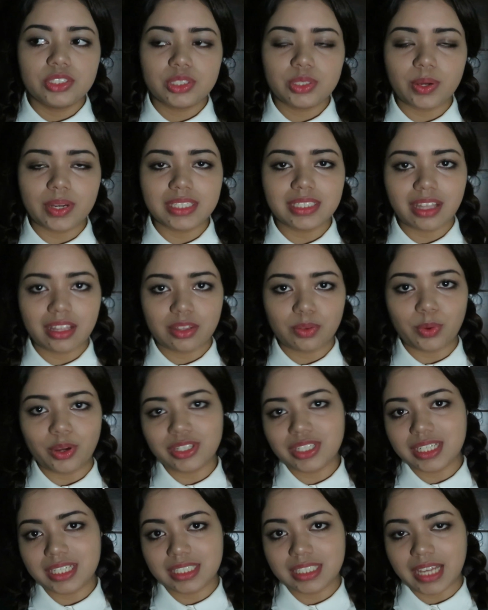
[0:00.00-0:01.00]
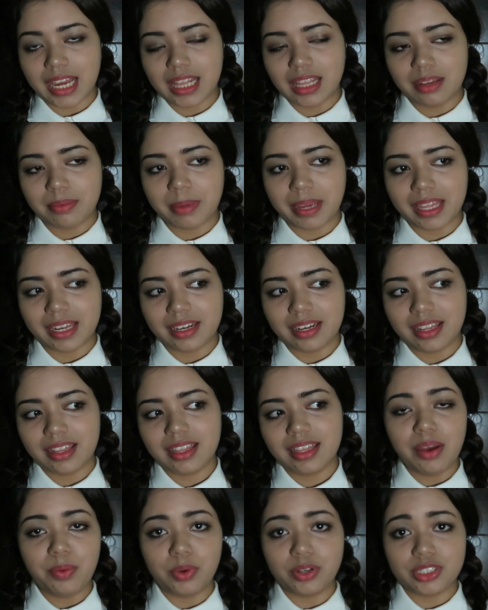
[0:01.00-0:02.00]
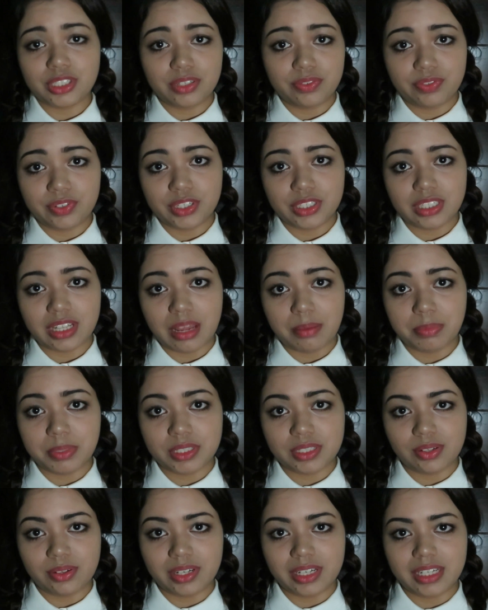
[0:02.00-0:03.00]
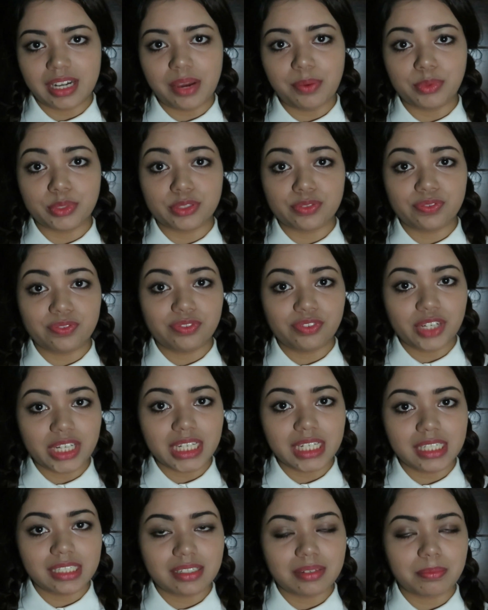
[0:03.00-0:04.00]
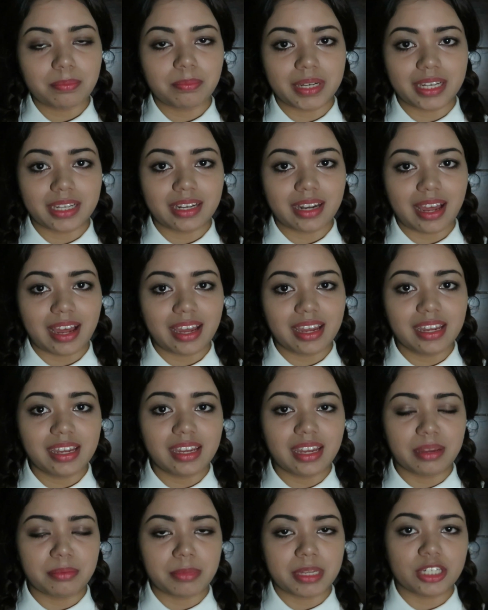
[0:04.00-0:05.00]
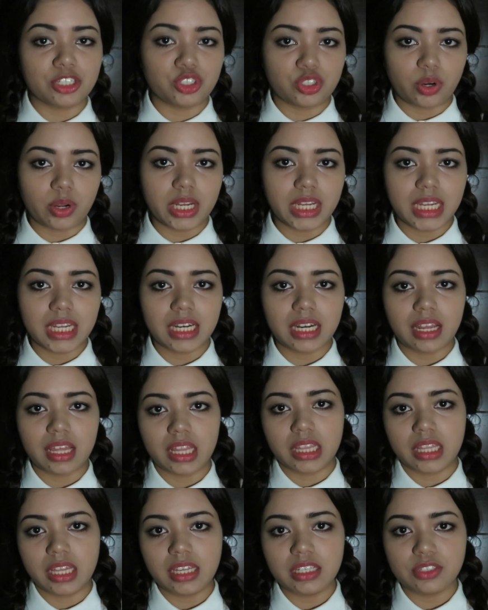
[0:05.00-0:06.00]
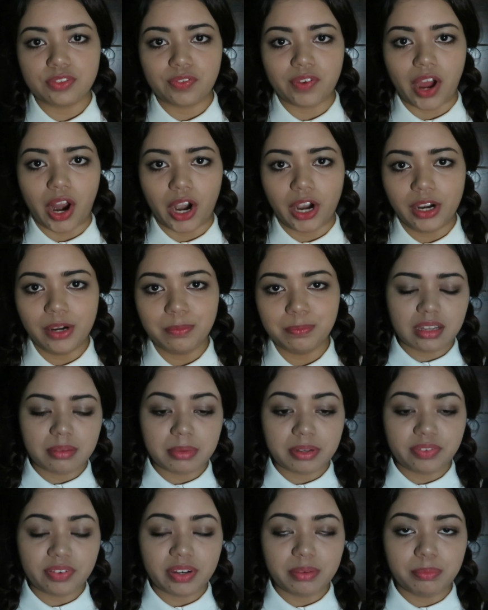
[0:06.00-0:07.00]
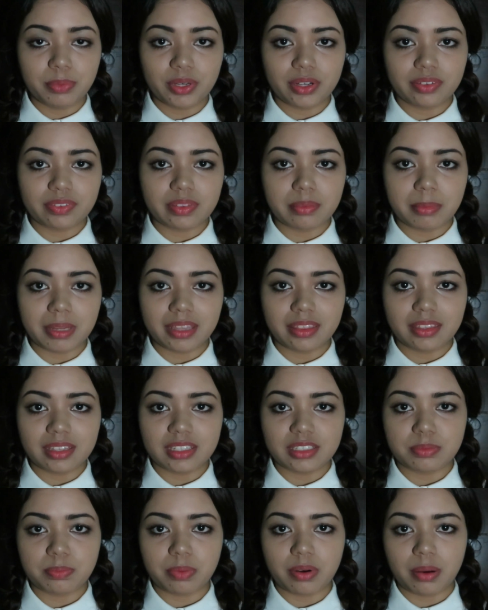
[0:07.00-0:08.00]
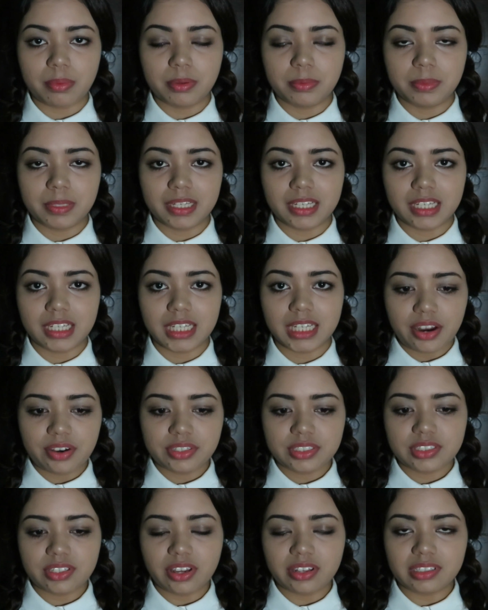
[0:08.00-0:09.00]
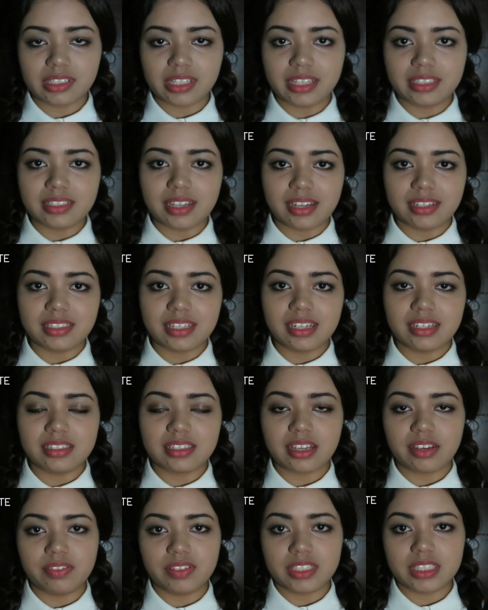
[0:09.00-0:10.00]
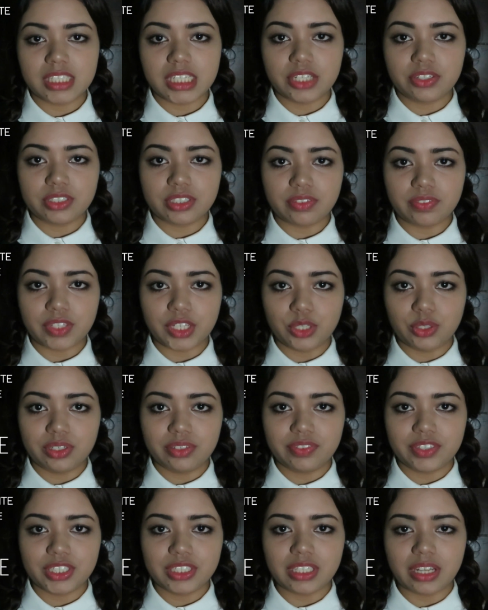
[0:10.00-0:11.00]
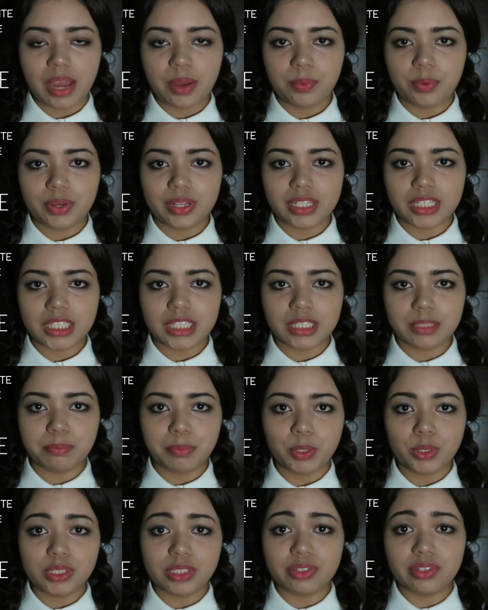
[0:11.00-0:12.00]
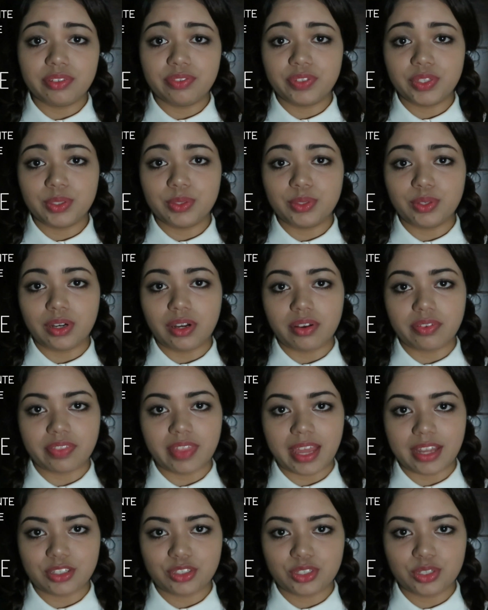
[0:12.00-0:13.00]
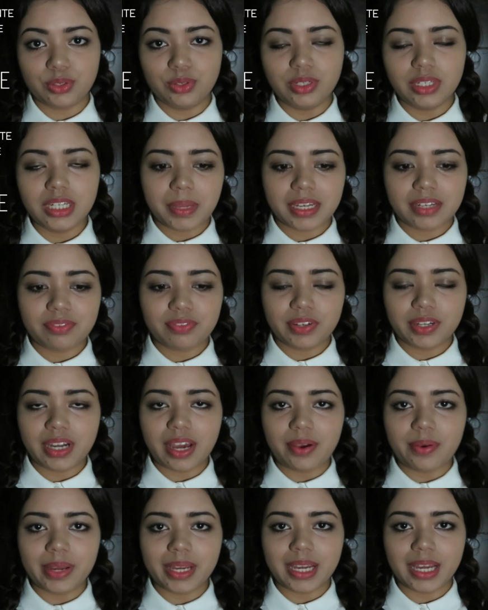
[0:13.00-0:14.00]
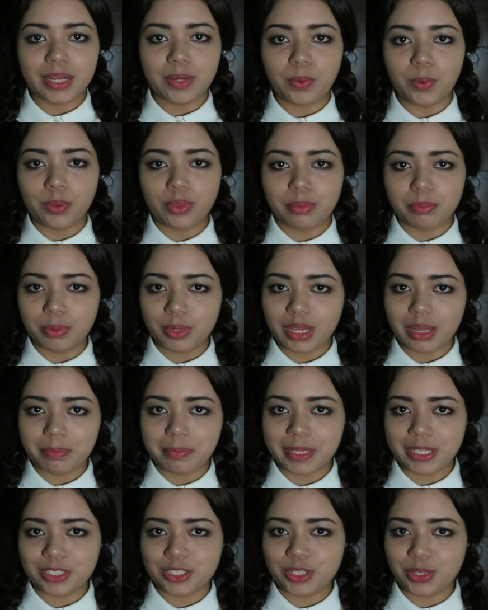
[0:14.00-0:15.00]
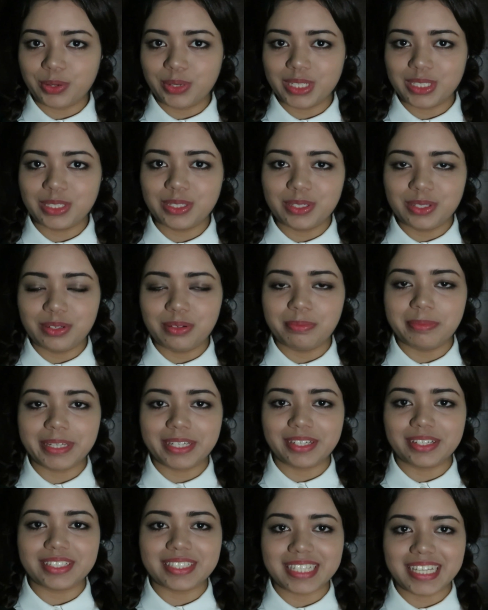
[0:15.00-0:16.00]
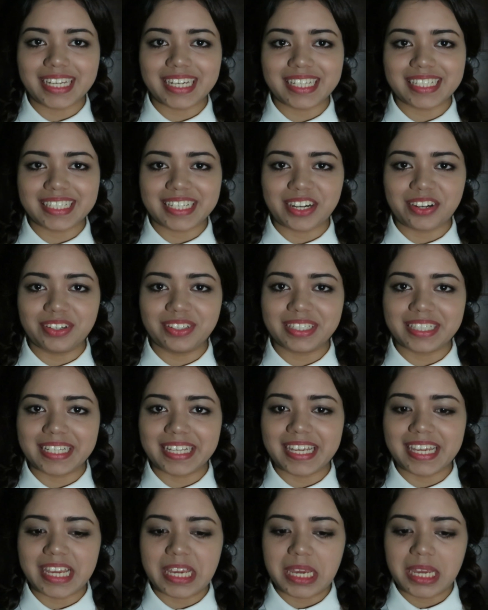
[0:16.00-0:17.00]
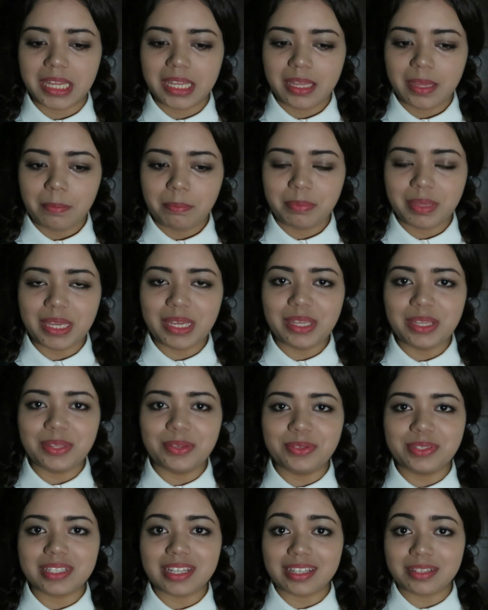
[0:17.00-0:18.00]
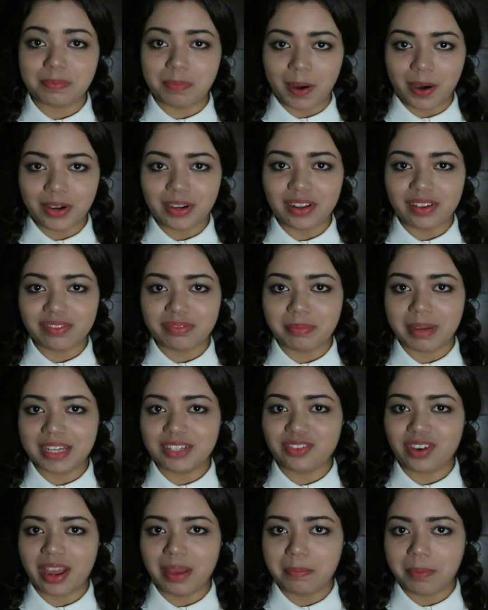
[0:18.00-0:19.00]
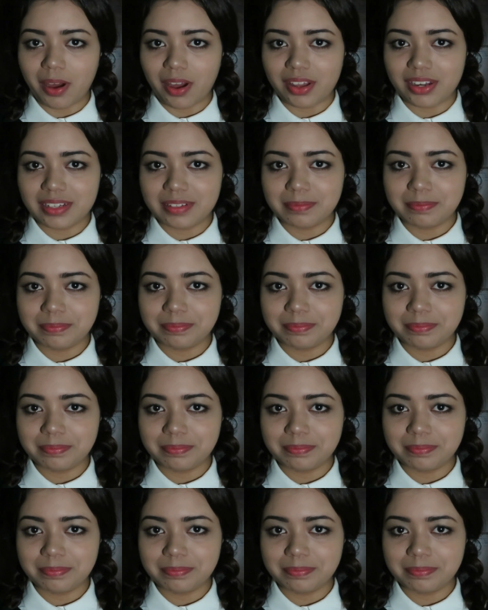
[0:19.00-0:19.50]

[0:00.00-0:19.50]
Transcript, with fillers: So I started watching Asylum, and I watched the first episode and I was freaked, but I am enjoying it thus far. Uh, my favorite book of the month is probably Aristotle and Dante Discover the Secrets of the Universe. I will post a review of that soon, but for now I can't hold the book up and show it to you because it is currently being used as part of my tripod.